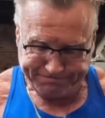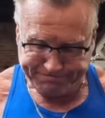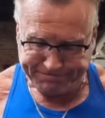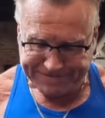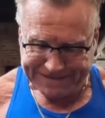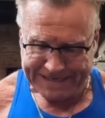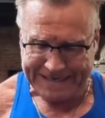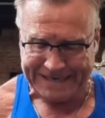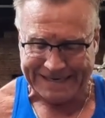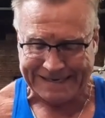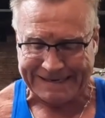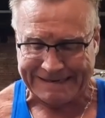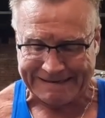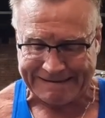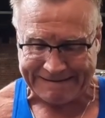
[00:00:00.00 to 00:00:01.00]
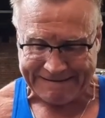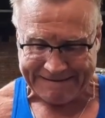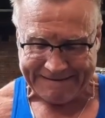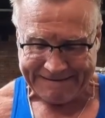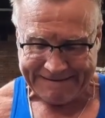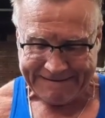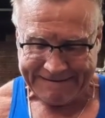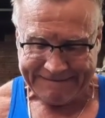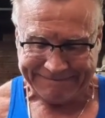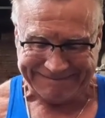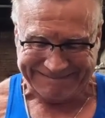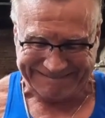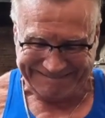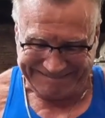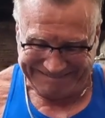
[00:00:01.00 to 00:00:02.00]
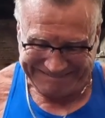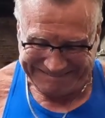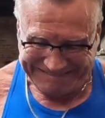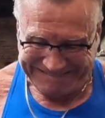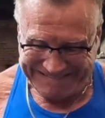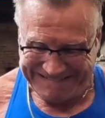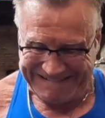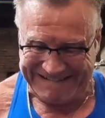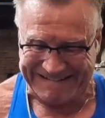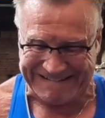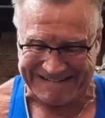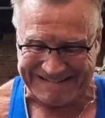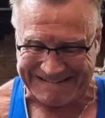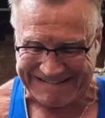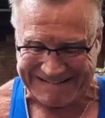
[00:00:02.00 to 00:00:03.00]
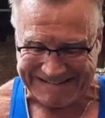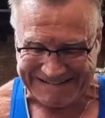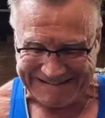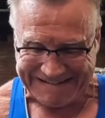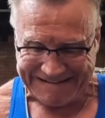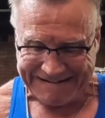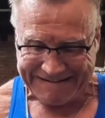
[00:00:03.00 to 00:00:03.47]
Then I'm going to move into three